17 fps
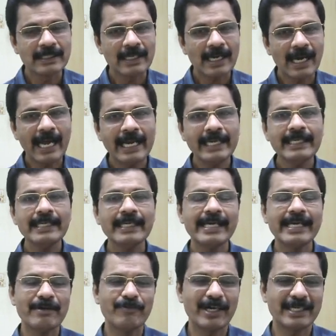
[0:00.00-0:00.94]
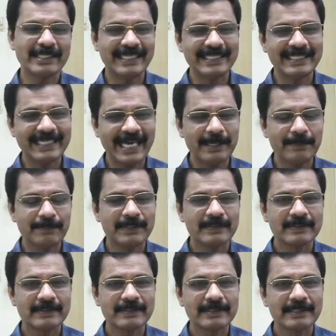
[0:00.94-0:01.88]
and divergent type.
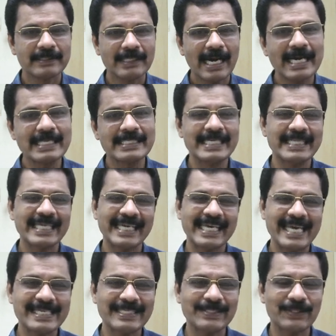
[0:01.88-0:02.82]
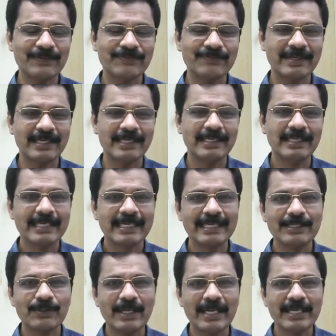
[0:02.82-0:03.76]
As in the case of
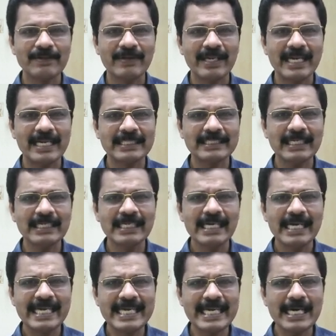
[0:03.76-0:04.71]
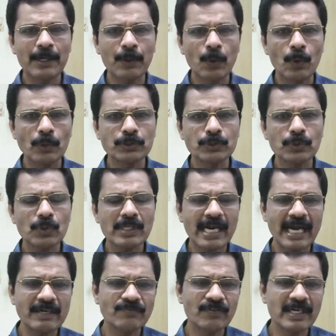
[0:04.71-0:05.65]
reticulative venation, here also
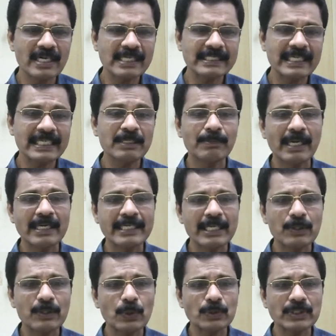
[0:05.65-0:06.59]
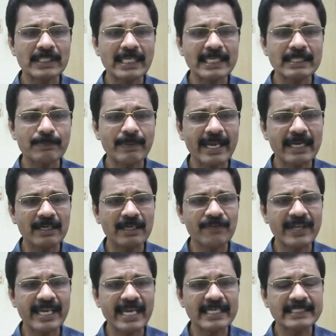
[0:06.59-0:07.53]
convergent multicostate parallel
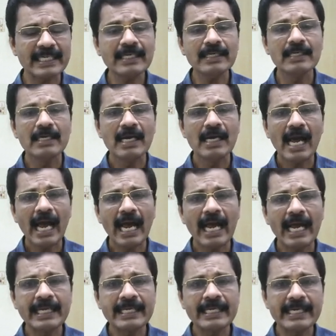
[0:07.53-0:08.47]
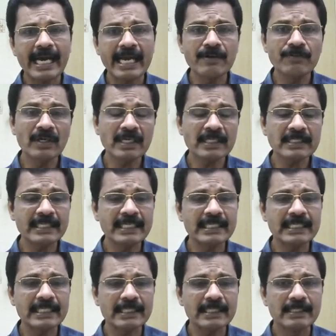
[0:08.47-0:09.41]
venation and
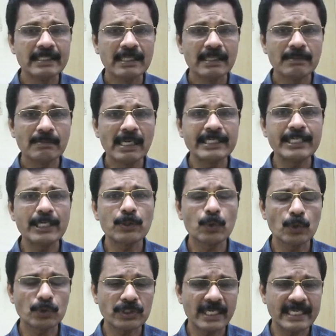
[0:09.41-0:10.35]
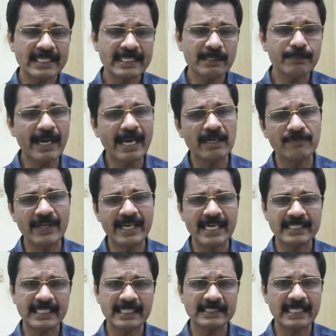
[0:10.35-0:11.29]
divergent multicostate parallel
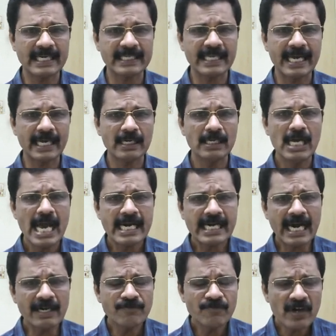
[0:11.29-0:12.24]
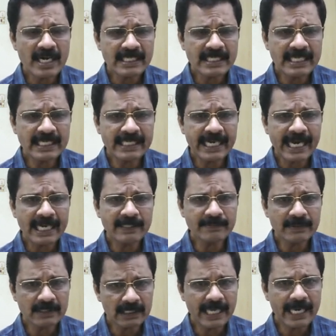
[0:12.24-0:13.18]
venations are there. Convergent
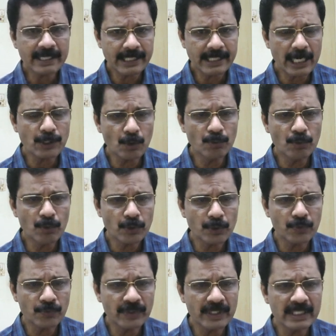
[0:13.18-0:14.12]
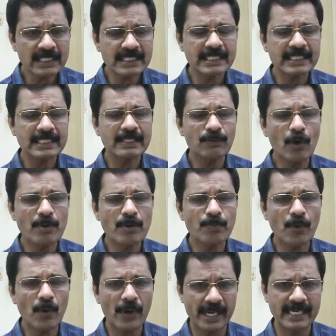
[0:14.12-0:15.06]
types, they tend to move towards one
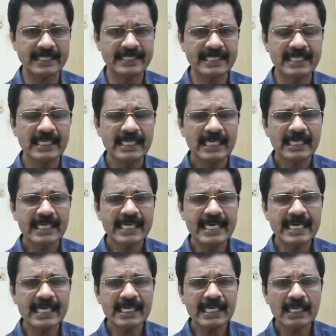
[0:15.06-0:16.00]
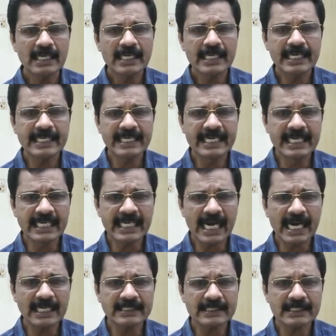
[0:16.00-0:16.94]
point. Here in
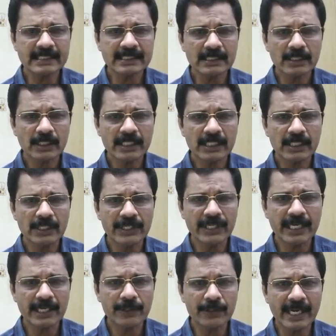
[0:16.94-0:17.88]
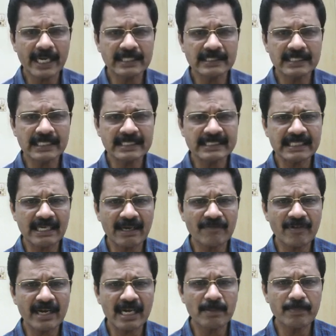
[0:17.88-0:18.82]
grasses, here you can see
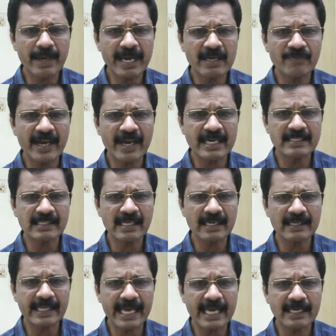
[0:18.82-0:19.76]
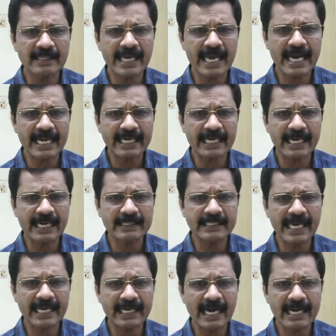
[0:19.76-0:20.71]
several main veins are there.
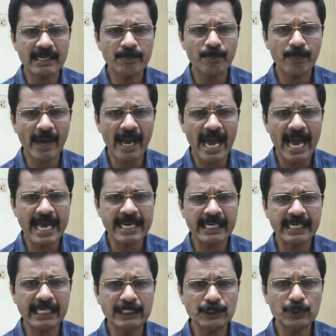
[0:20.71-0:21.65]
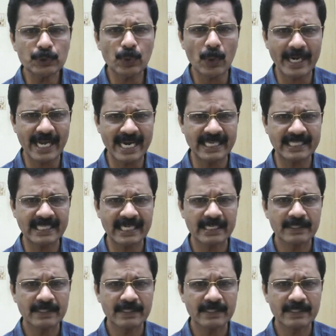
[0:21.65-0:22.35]
They run parallel to one another,